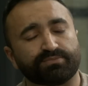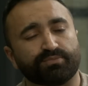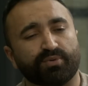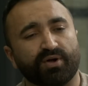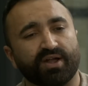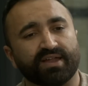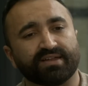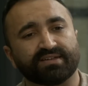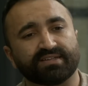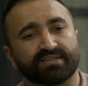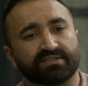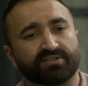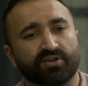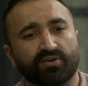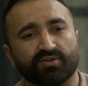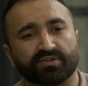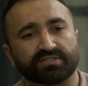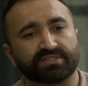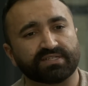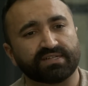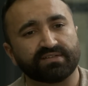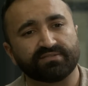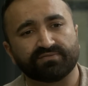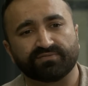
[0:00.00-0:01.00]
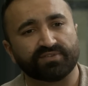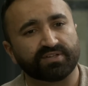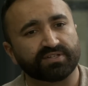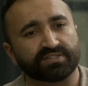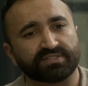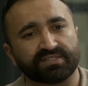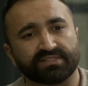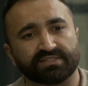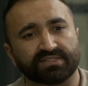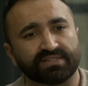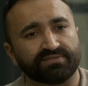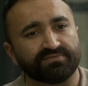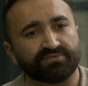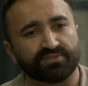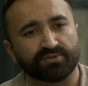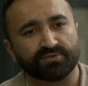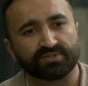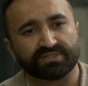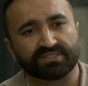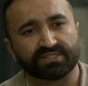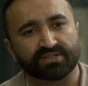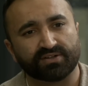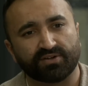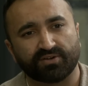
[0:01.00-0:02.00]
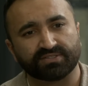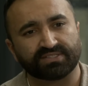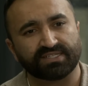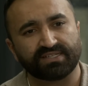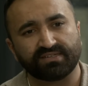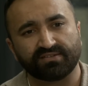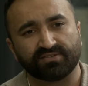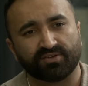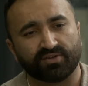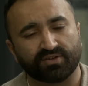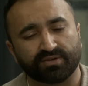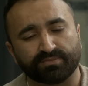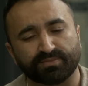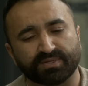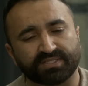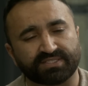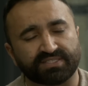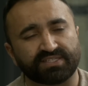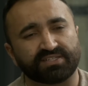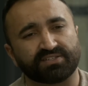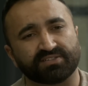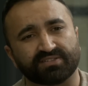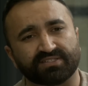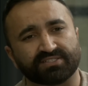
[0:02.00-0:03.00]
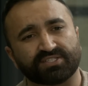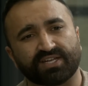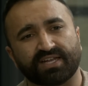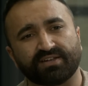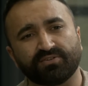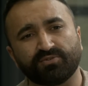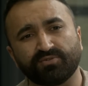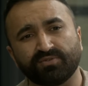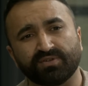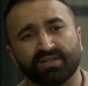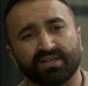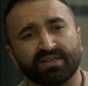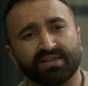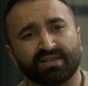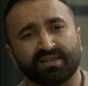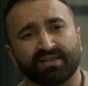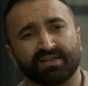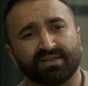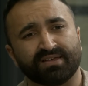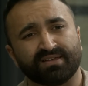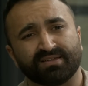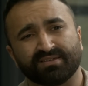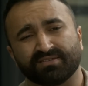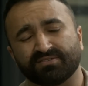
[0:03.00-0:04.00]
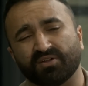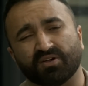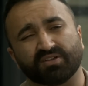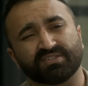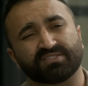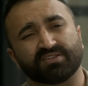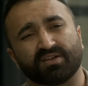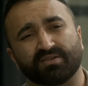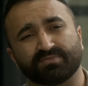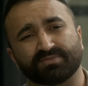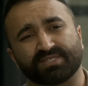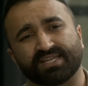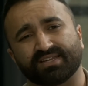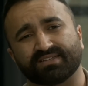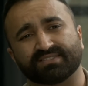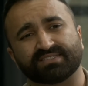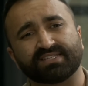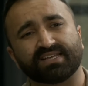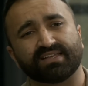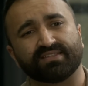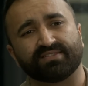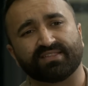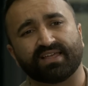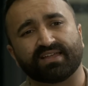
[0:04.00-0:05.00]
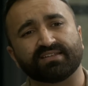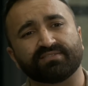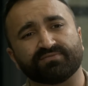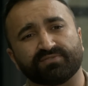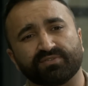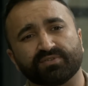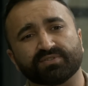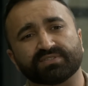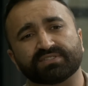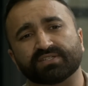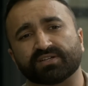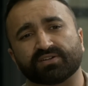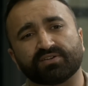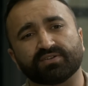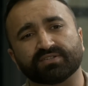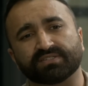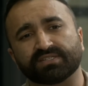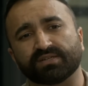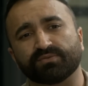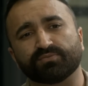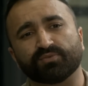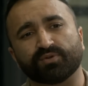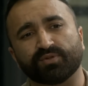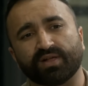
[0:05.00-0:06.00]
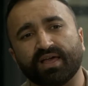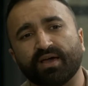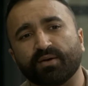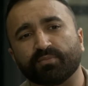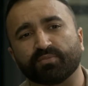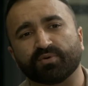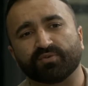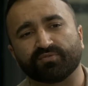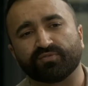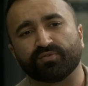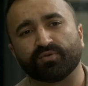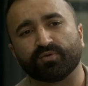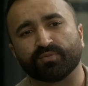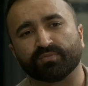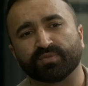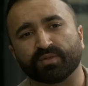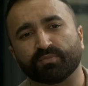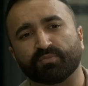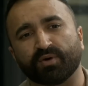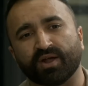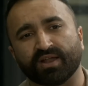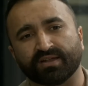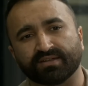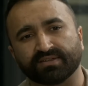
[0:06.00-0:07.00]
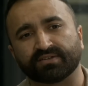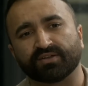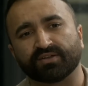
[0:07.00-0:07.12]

branded content versus influencer content on a particular channel, nine times out of ten, that influencer content will outperform the branded